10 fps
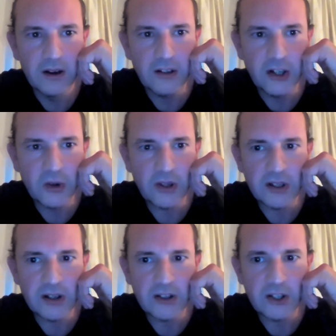knew
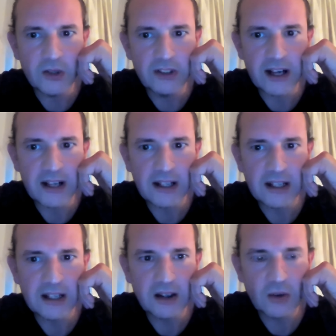knew
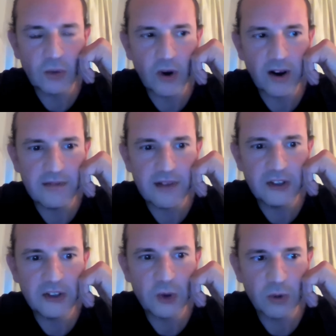exactly what I
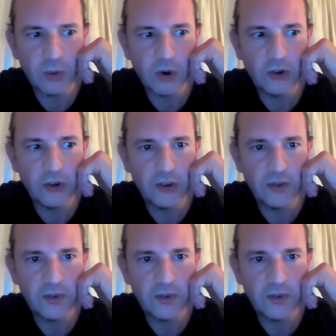felt, who I was.